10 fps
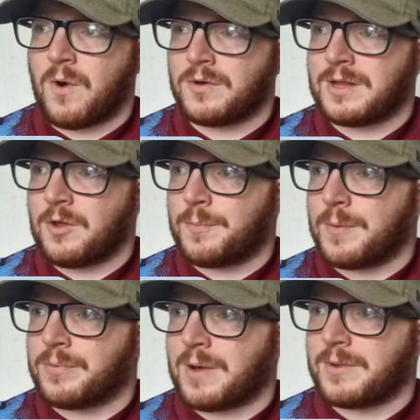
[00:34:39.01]
1-0 up
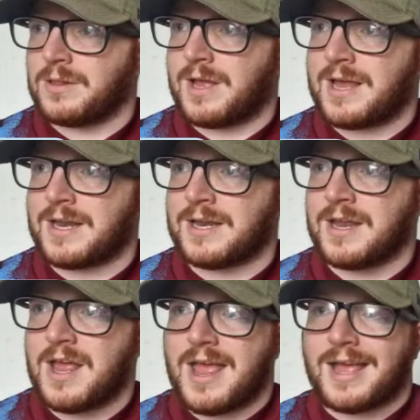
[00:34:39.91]
at Bramall Lane, and
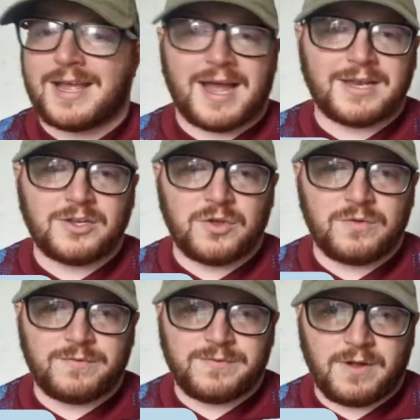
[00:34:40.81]
can
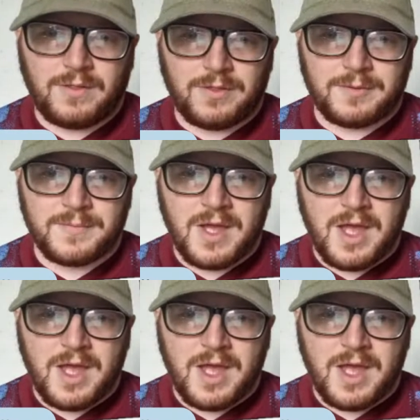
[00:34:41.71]
you fault them?